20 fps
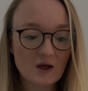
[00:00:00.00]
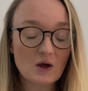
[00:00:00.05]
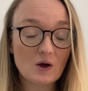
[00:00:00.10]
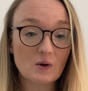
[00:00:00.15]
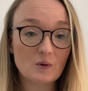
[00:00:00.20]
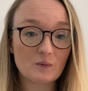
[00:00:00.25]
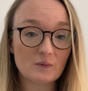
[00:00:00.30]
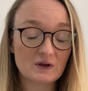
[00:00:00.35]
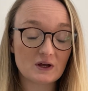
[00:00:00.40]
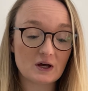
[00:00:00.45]

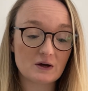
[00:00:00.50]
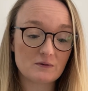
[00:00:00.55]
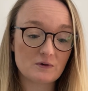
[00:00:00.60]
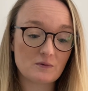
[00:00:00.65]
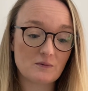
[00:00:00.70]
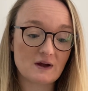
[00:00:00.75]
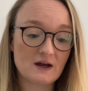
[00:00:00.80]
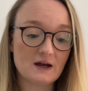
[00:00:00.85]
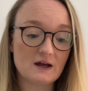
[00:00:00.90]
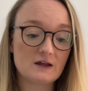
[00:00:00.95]
We are
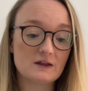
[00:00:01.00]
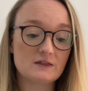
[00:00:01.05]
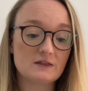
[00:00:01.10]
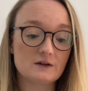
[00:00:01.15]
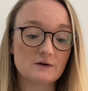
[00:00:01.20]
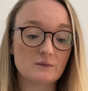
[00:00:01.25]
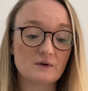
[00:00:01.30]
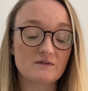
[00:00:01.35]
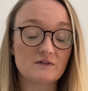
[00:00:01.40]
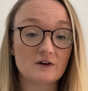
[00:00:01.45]
aware
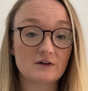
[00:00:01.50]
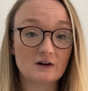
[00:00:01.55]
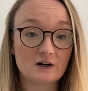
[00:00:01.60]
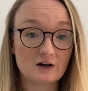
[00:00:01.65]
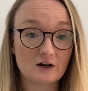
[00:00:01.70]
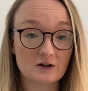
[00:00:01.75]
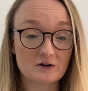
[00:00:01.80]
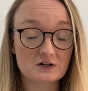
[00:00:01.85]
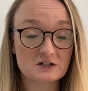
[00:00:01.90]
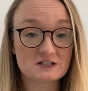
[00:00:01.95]
that we've only
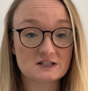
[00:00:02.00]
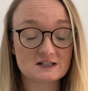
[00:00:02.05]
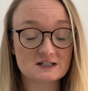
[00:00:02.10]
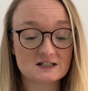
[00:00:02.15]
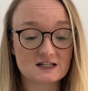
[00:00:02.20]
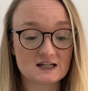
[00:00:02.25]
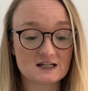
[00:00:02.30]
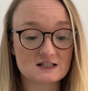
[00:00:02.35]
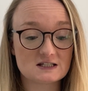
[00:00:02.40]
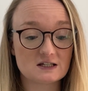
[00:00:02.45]
looked at the
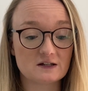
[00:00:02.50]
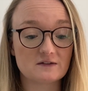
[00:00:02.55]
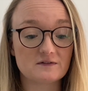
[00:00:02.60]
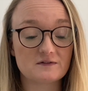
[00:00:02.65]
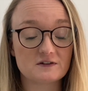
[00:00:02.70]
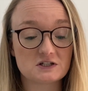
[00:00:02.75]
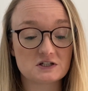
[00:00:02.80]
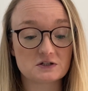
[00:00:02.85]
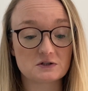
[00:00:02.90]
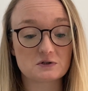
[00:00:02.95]
data
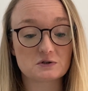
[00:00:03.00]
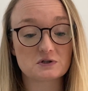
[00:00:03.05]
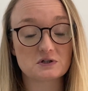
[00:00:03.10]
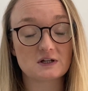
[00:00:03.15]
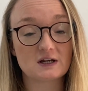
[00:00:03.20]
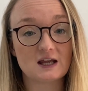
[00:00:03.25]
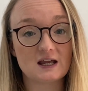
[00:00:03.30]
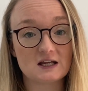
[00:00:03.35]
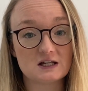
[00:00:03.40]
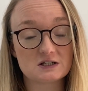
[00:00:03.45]
for
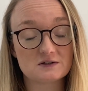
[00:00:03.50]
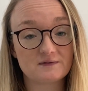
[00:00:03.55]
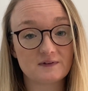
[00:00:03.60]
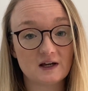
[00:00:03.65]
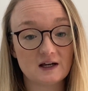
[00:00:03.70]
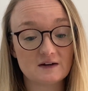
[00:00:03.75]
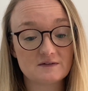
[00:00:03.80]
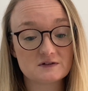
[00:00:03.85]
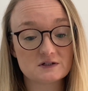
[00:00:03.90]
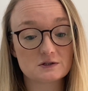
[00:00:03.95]
children aged
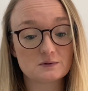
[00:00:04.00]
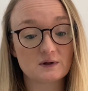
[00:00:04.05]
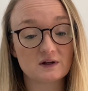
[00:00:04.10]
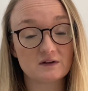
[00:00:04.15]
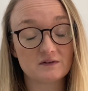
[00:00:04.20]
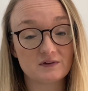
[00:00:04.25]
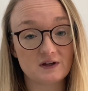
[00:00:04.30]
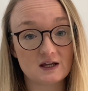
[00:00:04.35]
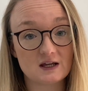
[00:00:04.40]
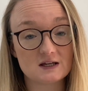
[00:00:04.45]
5 to
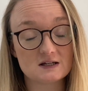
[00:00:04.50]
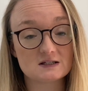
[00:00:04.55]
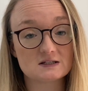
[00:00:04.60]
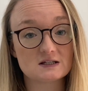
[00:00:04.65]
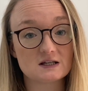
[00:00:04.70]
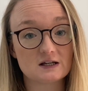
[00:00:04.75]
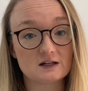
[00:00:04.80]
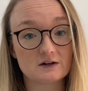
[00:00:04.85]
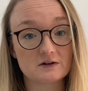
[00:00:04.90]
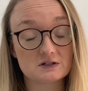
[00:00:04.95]
12 years
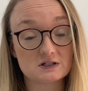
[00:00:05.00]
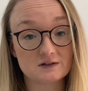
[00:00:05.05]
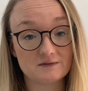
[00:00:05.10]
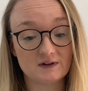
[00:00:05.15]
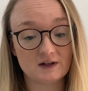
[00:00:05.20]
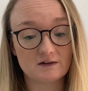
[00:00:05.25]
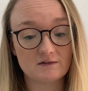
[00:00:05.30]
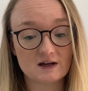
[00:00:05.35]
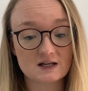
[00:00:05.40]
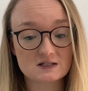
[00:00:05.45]
in our
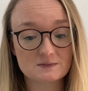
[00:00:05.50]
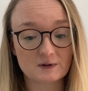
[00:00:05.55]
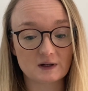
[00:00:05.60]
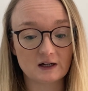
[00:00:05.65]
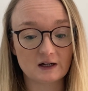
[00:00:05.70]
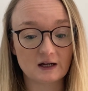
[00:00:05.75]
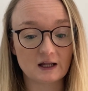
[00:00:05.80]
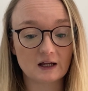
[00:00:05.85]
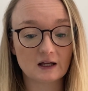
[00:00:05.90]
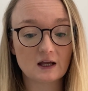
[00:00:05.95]
severe asthma
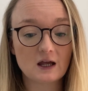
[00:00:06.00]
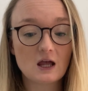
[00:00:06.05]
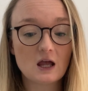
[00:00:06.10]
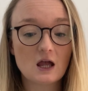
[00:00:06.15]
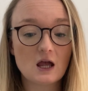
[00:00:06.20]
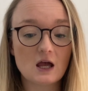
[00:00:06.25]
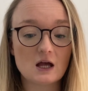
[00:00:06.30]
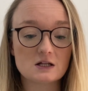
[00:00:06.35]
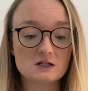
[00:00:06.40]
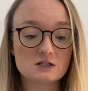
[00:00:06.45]
clinic,
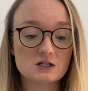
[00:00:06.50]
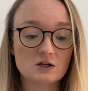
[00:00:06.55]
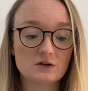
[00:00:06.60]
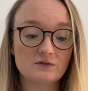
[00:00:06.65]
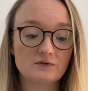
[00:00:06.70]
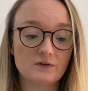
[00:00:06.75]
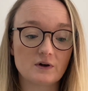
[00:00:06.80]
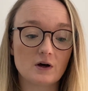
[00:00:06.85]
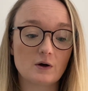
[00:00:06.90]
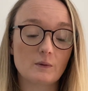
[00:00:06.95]
and so
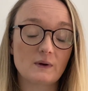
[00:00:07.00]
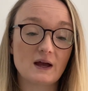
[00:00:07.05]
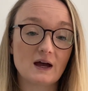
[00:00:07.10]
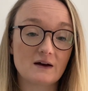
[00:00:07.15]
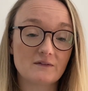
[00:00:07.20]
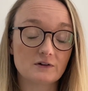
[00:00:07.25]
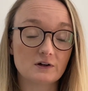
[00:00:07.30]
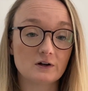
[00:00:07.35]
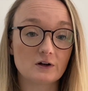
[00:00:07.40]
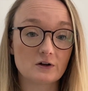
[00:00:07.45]
far we
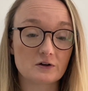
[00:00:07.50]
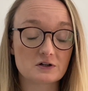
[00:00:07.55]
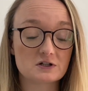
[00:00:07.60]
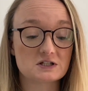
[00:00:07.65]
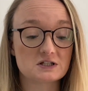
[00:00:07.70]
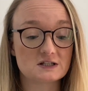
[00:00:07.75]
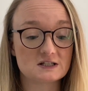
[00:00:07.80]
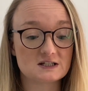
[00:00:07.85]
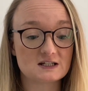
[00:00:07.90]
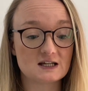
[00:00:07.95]
haven't looked
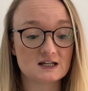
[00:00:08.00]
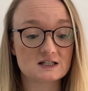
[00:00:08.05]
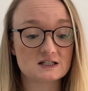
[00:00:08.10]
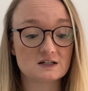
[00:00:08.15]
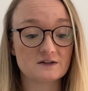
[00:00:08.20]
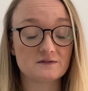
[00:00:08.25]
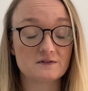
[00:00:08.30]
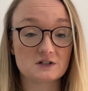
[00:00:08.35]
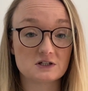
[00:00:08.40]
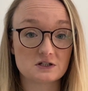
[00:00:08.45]
at the
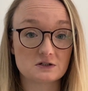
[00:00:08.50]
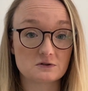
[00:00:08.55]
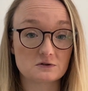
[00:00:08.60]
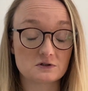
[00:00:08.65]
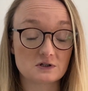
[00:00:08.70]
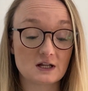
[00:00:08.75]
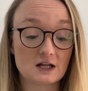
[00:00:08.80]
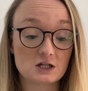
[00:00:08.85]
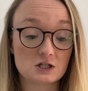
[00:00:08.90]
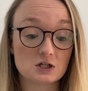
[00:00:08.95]
data for
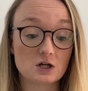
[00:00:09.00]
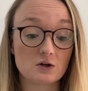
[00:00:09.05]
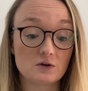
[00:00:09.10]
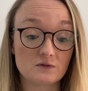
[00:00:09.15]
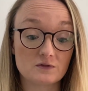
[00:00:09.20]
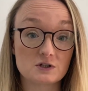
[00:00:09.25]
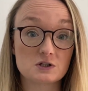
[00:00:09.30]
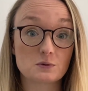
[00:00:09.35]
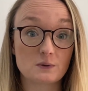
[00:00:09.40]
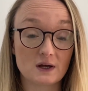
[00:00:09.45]
children aged
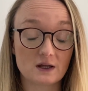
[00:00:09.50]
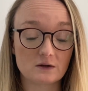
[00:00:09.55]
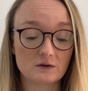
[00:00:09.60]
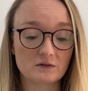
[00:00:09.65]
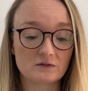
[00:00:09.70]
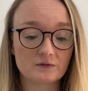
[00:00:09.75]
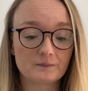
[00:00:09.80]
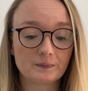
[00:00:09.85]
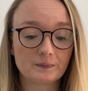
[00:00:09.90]
over 12.